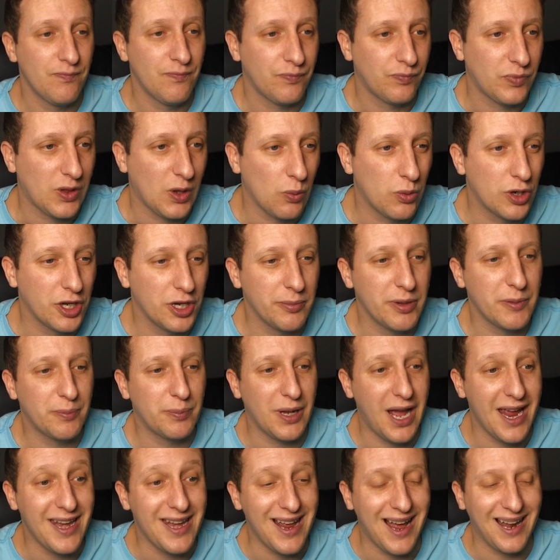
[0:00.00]
We're going to be
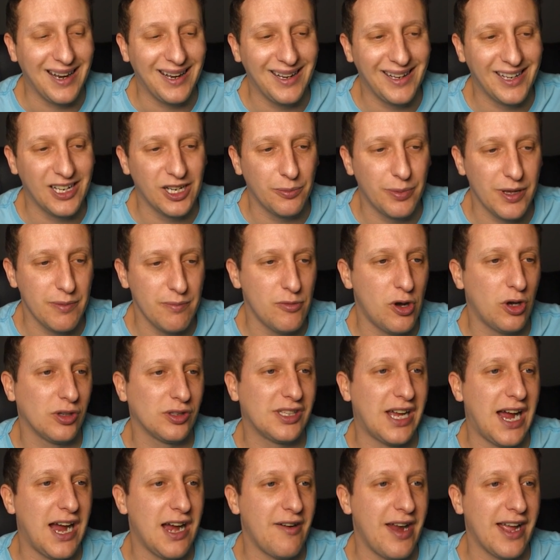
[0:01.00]
playing a little bit more
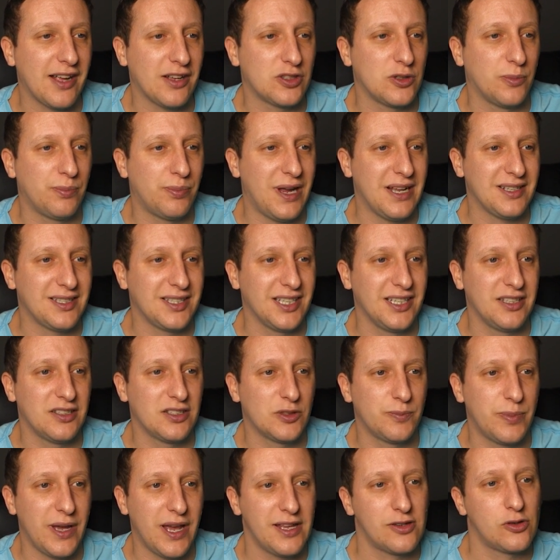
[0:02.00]
direct, so passing into
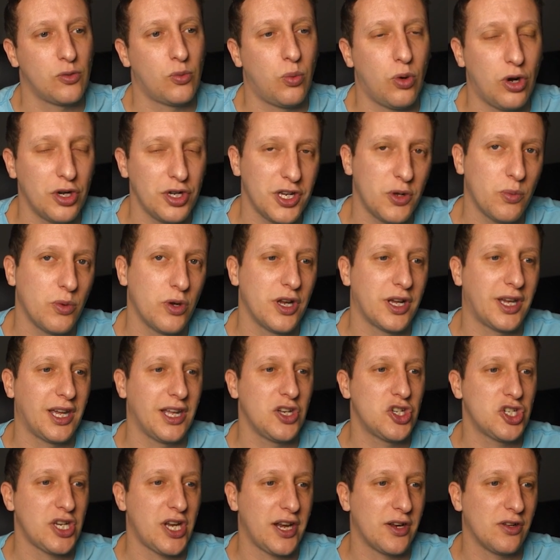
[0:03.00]
space, so one, you working
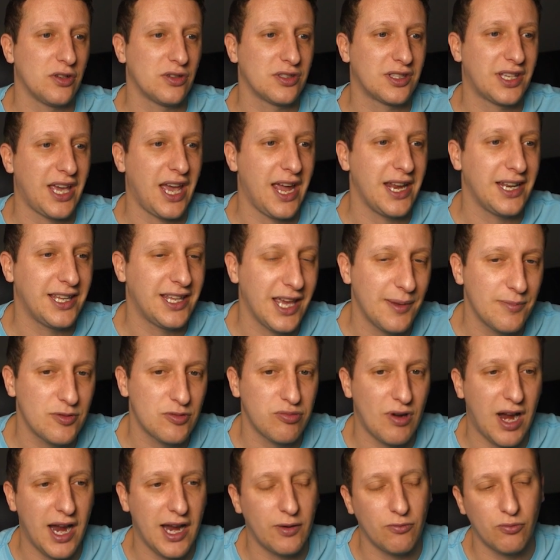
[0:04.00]
channels, getting Gibbs
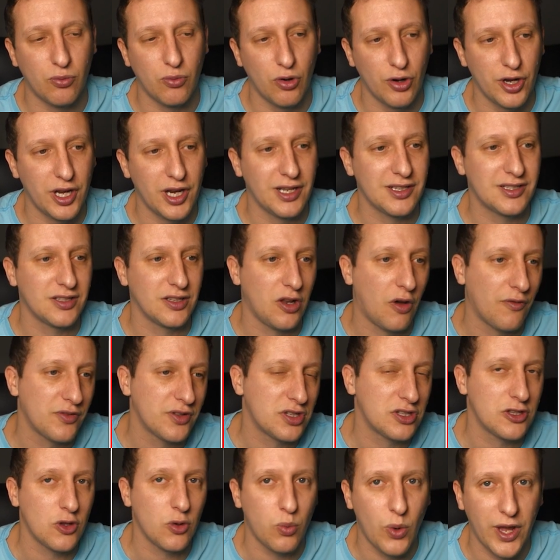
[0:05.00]
right, runners, and obviously
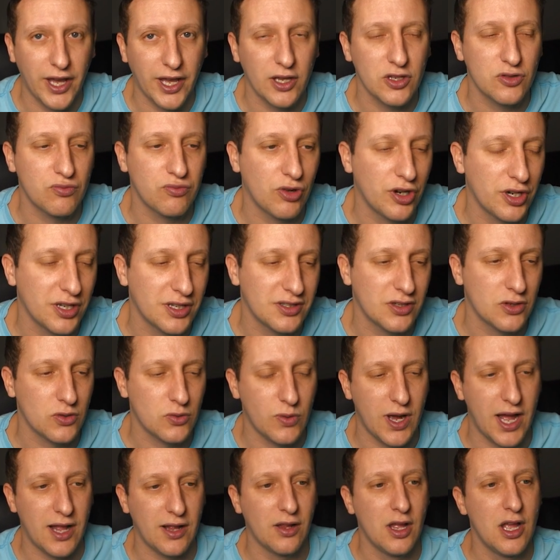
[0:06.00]
the wingers, runners as
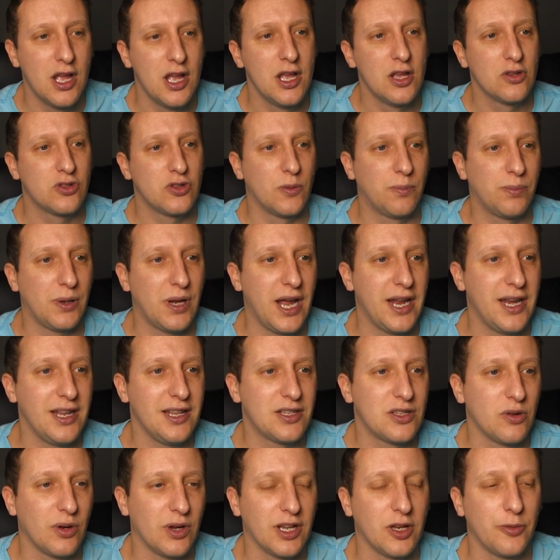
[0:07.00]
well. So playing into
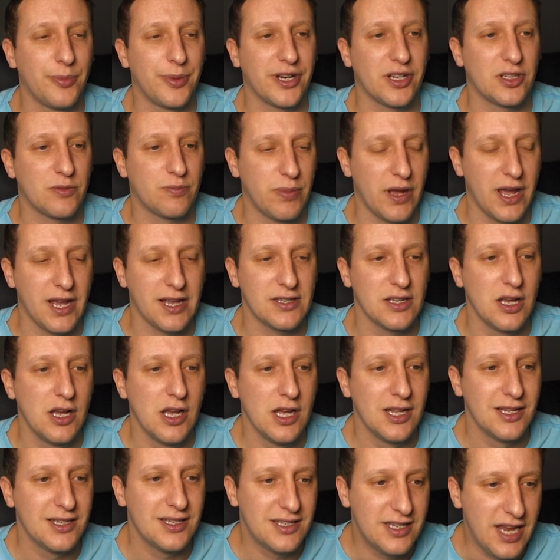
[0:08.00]
a little bit of space
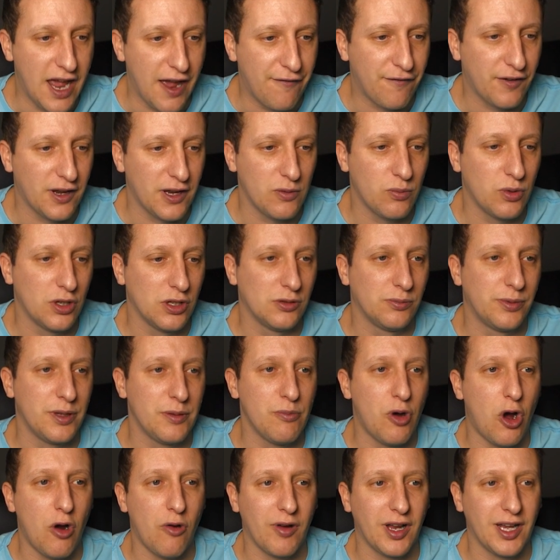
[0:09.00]
definitely will be
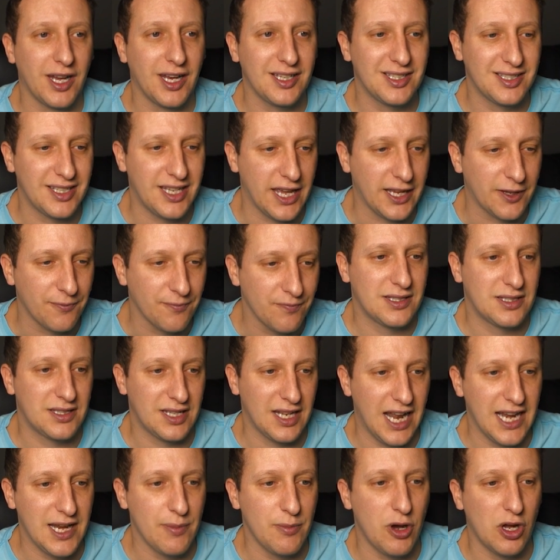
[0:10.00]
more realistic.
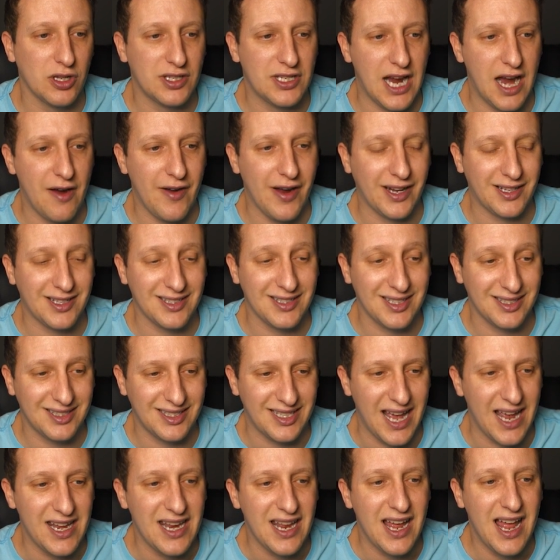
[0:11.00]
Slightly more direct, as I
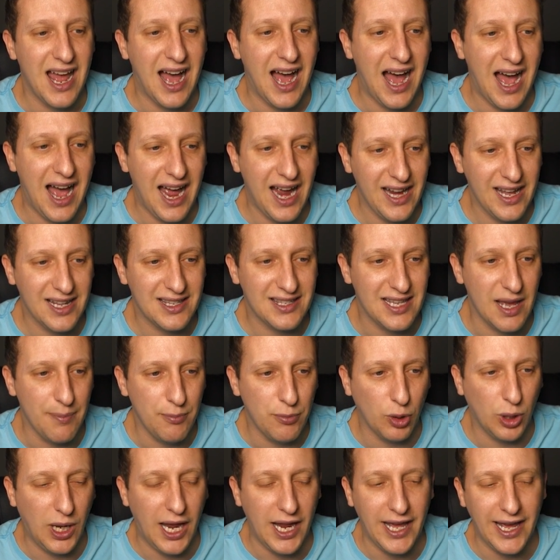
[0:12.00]
said. Higher tempo,
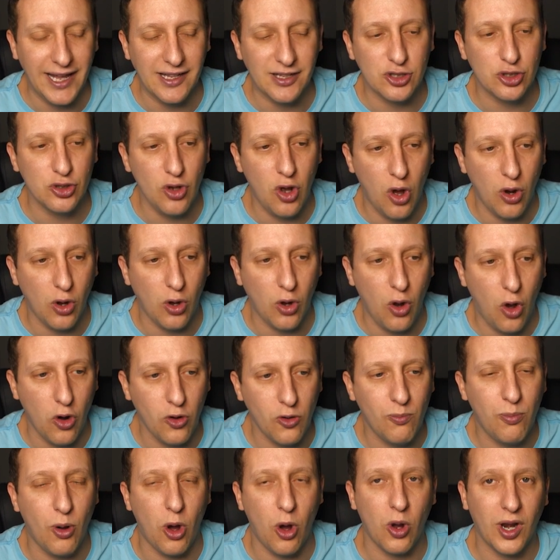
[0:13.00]
like it's not long
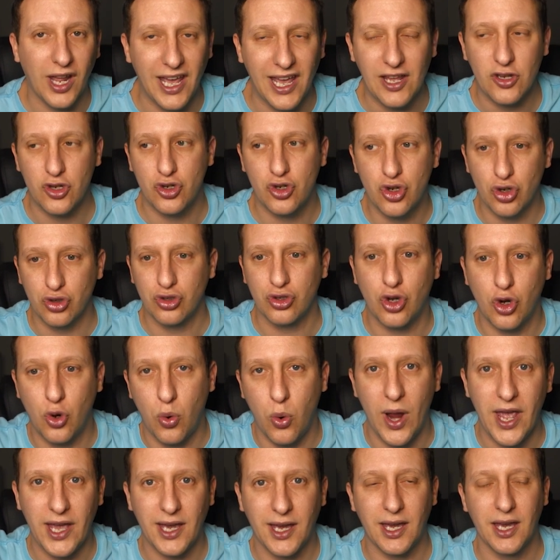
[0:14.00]
ball, it's just
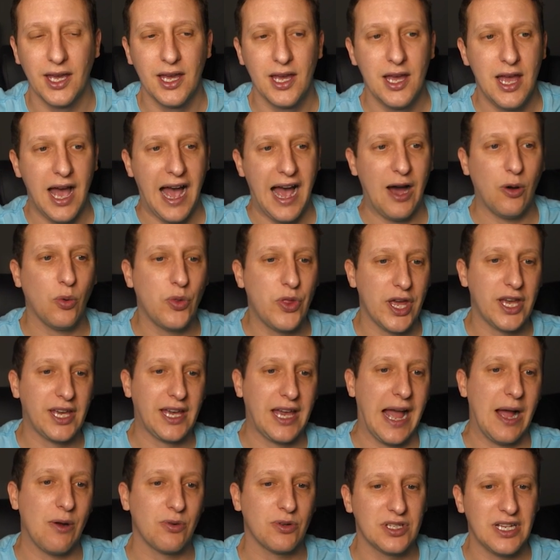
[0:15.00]
quick. How they
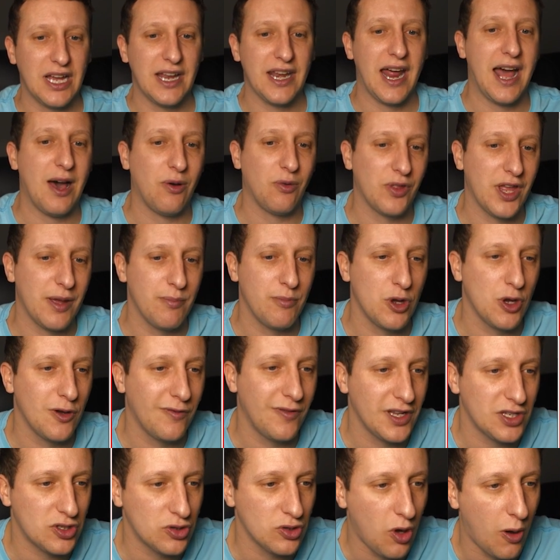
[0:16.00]
counter and how they move.
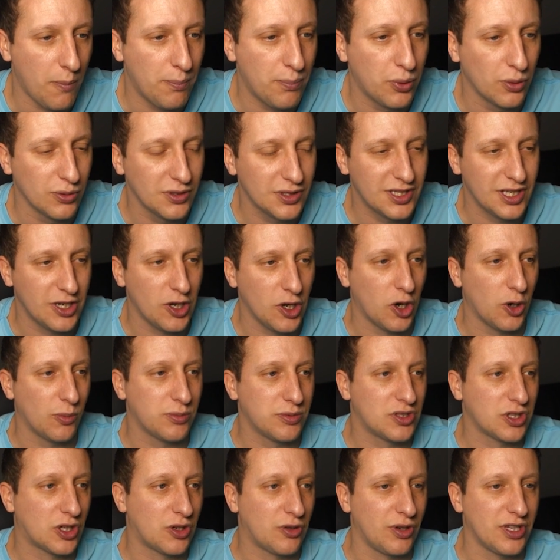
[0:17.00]
It's not punting it up
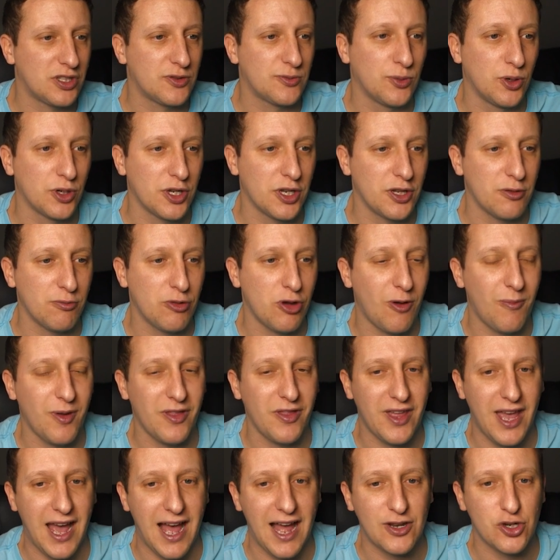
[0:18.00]
to Chris Wood at the moment. They
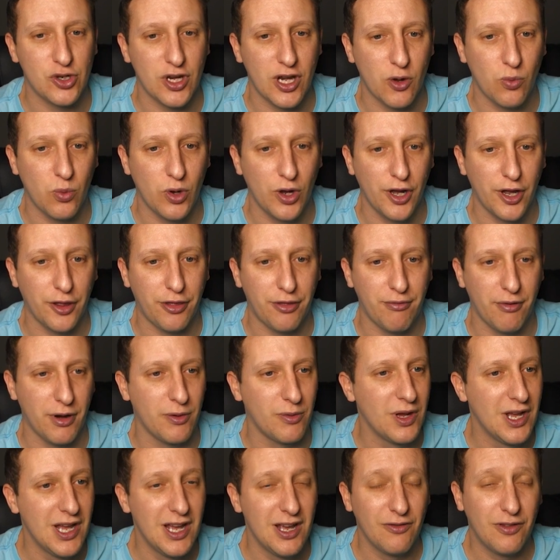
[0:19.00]
are trying to work through.
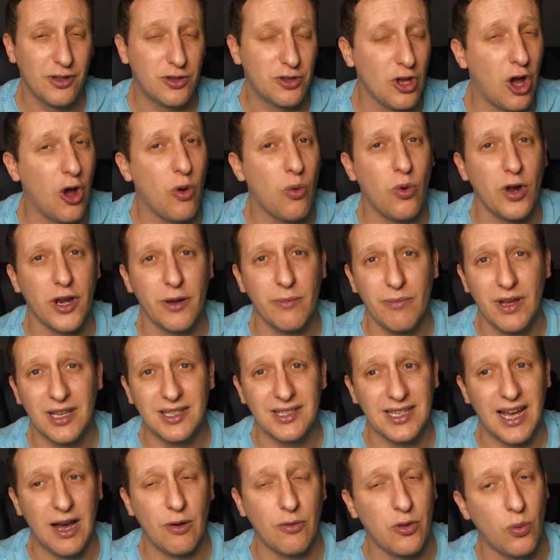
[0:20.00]
They don't want to miss
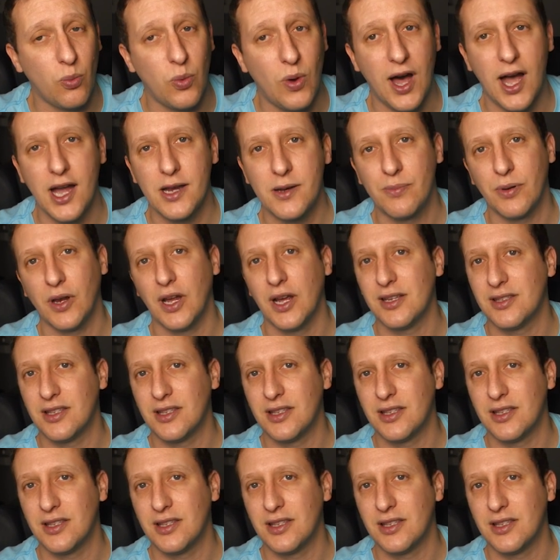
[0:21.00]
out the wide players.